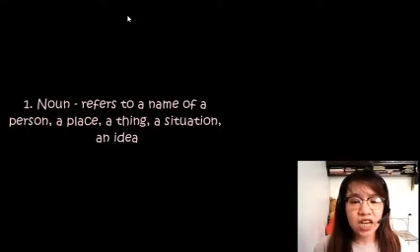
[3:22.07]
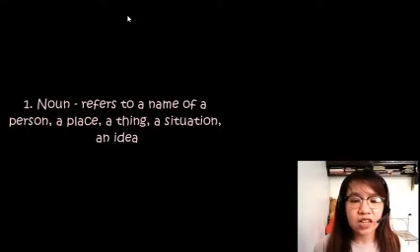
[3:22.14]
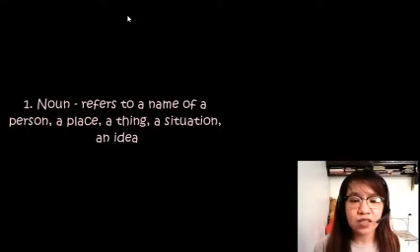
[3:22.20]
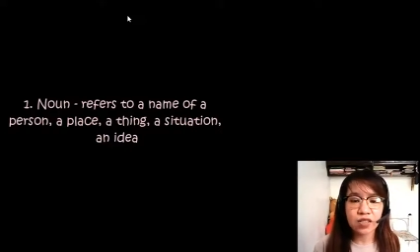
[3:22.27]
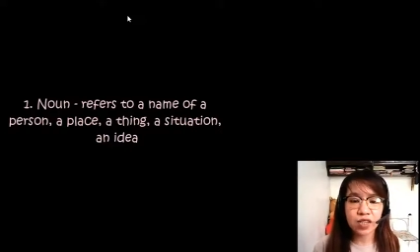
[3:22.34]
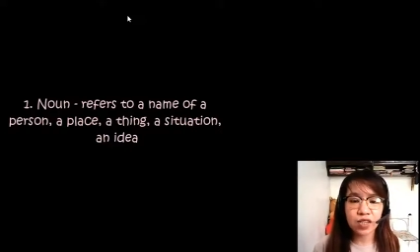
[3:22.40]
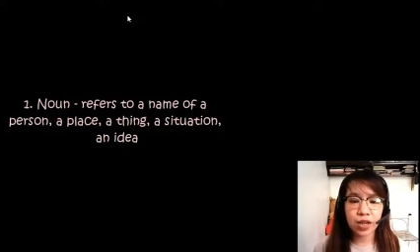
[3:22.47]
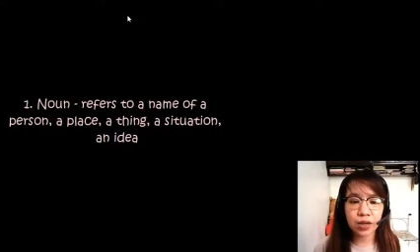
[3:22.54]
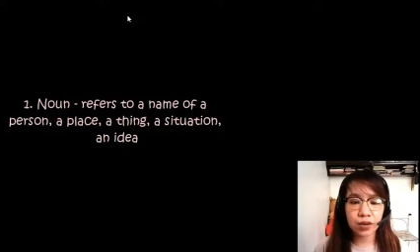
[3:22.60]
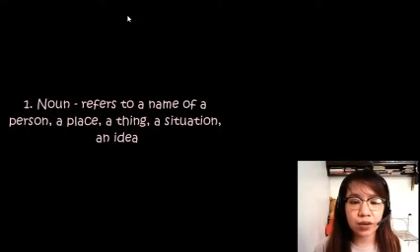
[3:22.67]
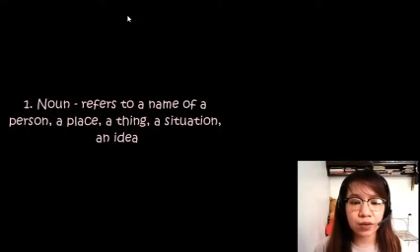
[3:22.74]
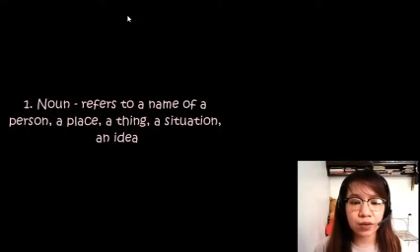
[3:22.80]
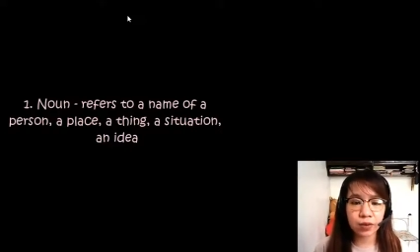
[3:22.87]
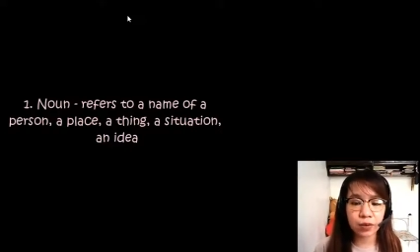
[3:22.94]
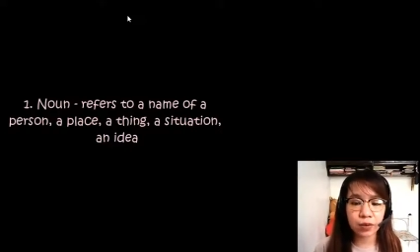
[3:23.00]

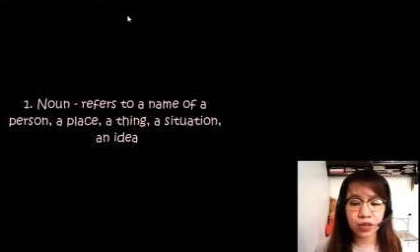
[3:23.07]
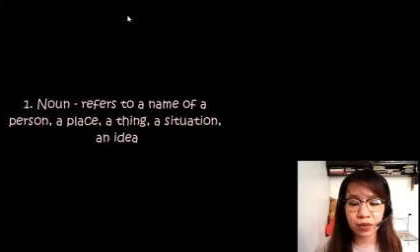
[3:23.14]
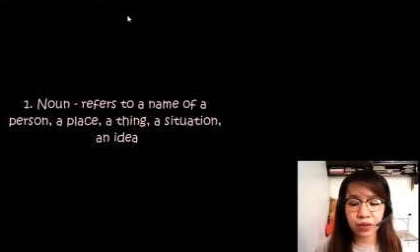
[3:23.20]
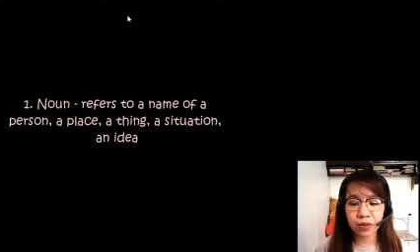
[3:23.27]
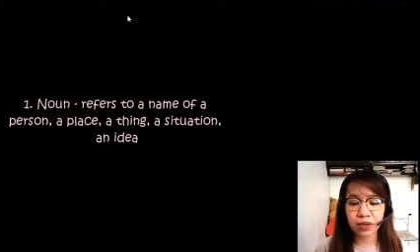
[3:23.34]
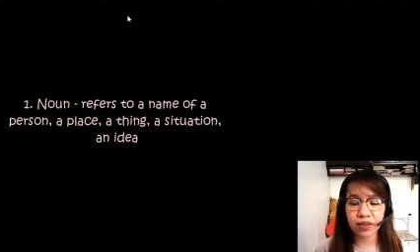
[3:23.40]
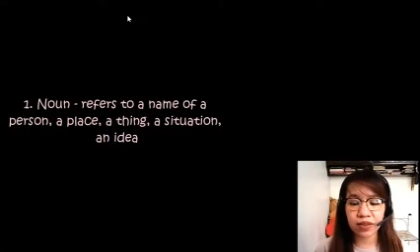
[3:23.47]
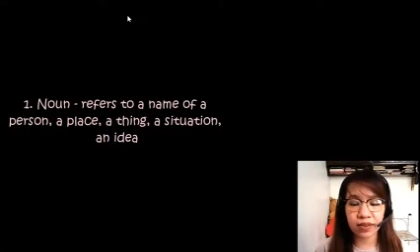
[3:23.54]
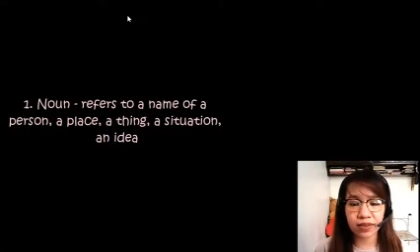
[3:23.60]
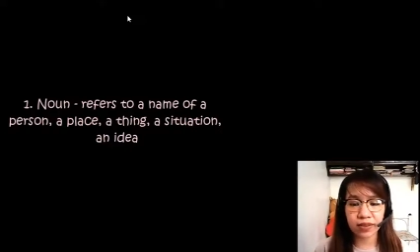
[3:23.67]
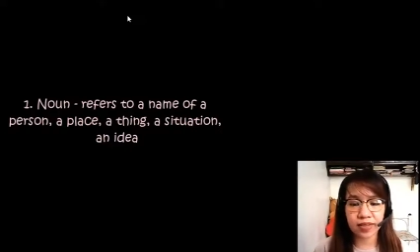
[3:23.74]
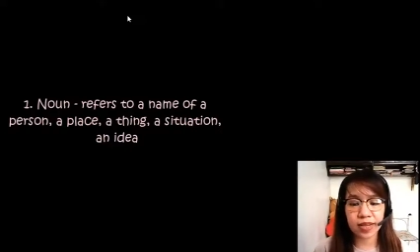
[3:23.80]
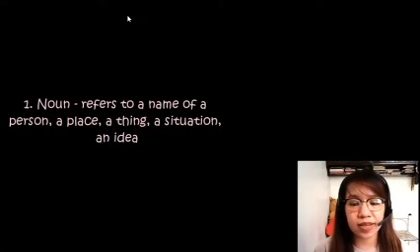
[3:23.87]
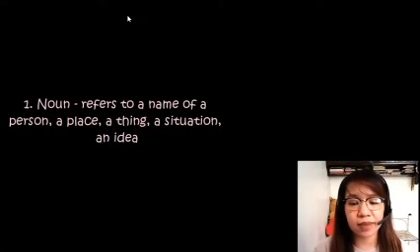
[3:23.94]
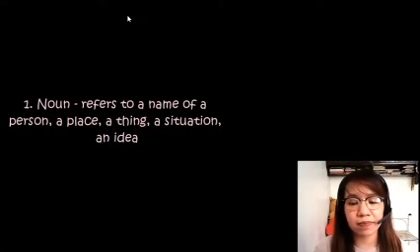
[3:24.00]
So what are the
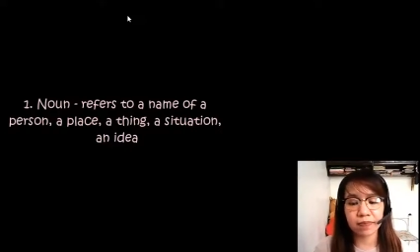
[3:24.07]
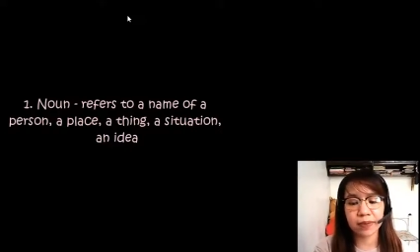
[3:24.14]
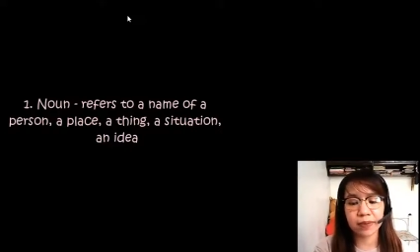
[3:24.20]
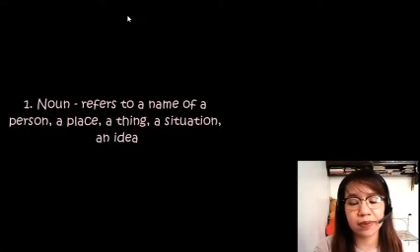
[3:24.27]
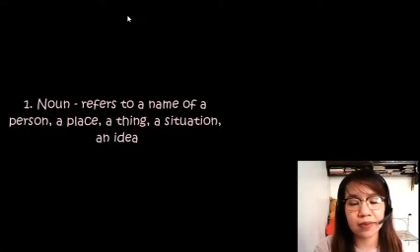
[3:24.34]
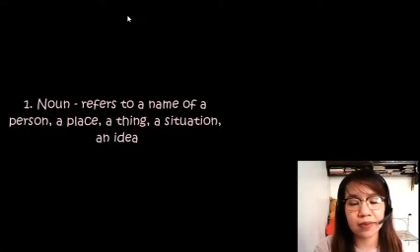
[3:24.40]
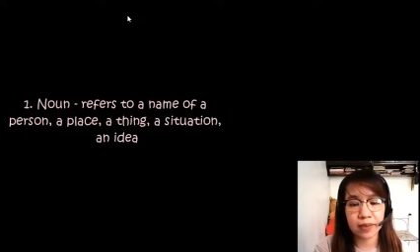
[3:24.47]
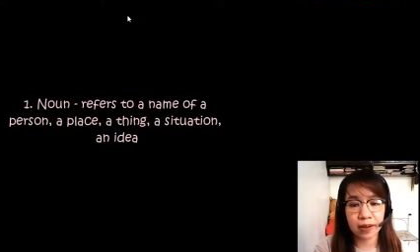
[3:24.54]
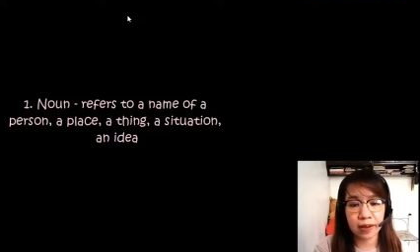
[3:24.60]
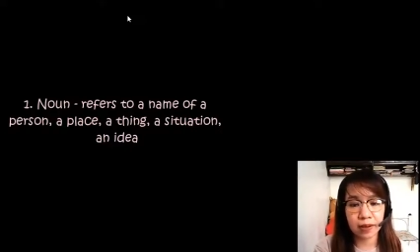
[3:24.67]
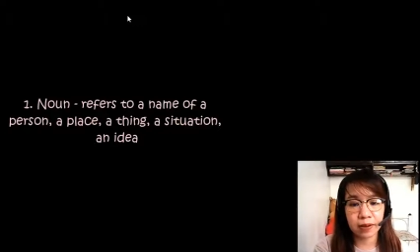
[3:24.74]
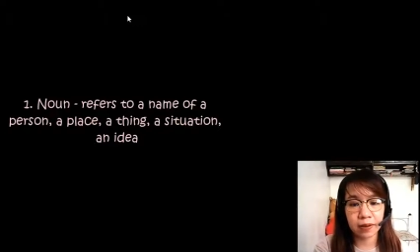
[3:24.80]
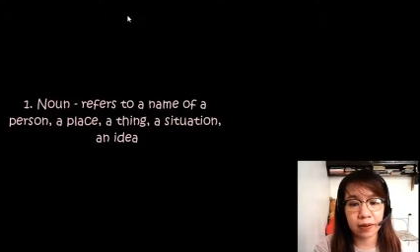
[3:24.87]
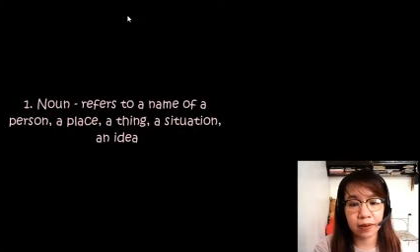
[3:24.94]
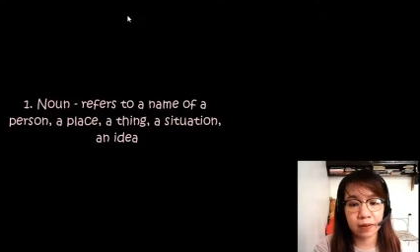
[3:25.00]
examples
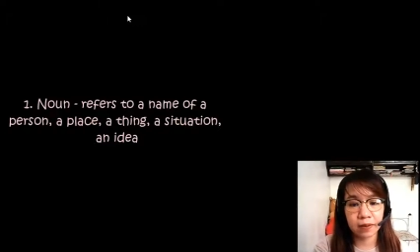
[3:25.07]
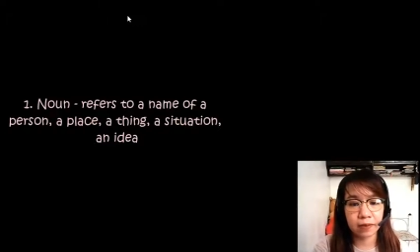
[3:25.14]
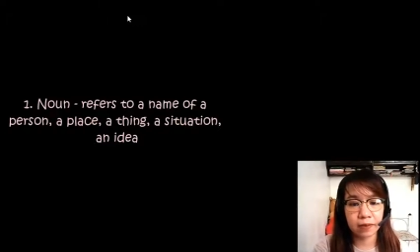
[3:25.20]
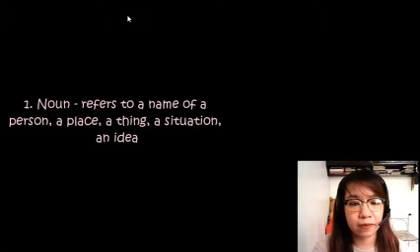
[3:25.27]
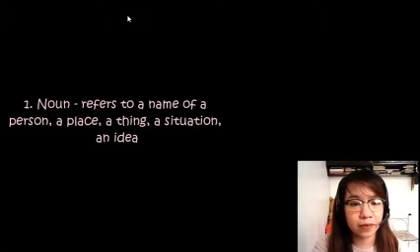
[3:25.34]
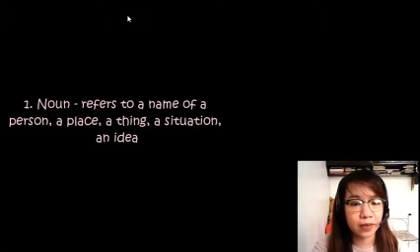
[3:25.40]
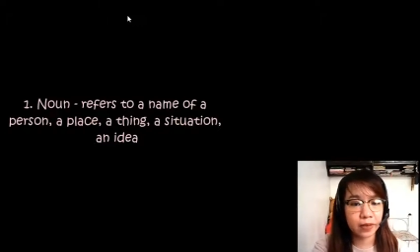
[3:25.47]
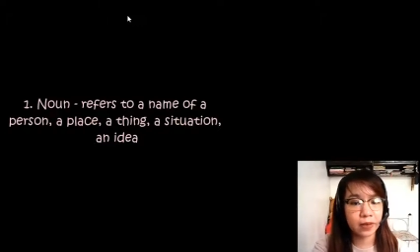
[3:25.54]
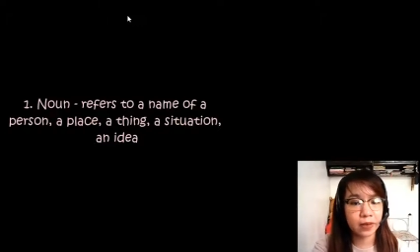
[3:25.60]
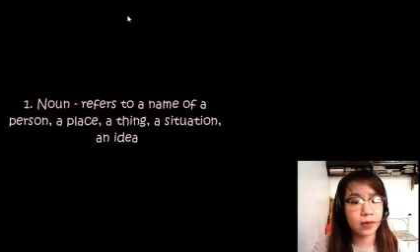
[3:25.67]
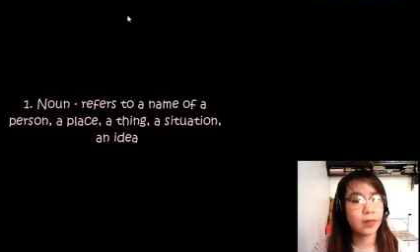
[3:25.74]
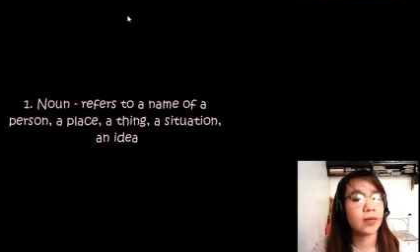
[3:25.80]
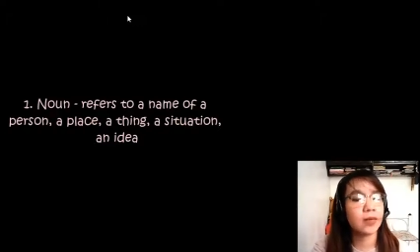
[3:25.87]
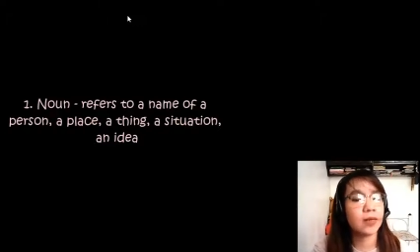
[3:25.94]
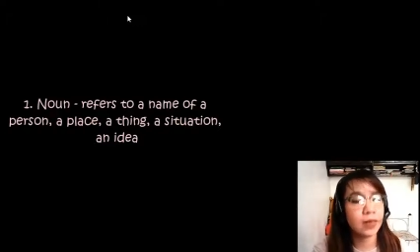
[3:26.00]
of
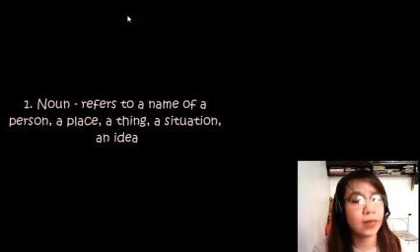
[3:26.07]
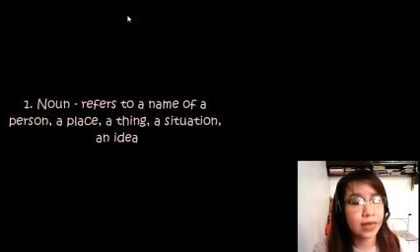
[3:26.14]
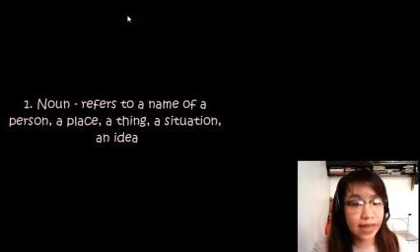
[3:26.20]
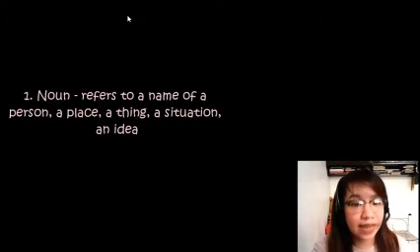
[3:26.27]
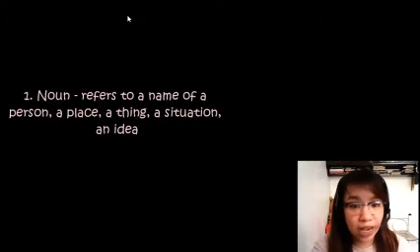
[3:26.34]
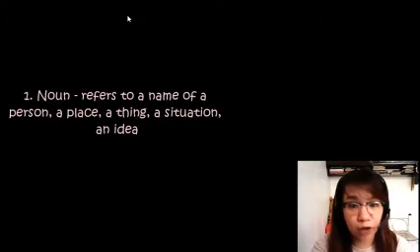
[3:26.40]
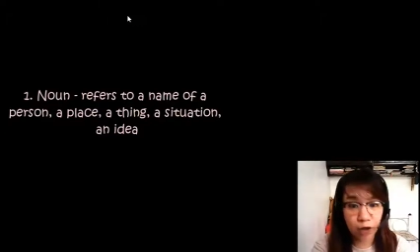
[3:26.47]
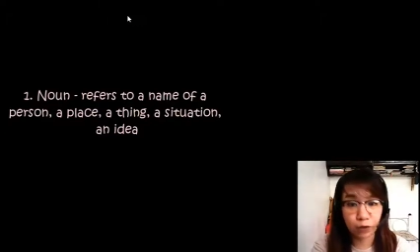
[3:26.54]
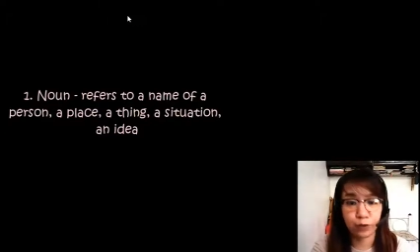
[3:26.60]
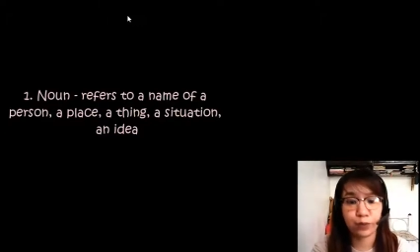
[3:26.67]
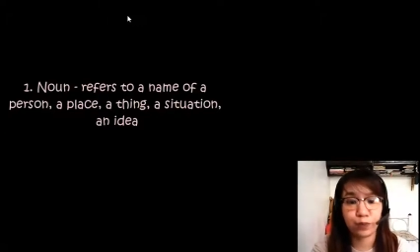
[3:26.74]
noun?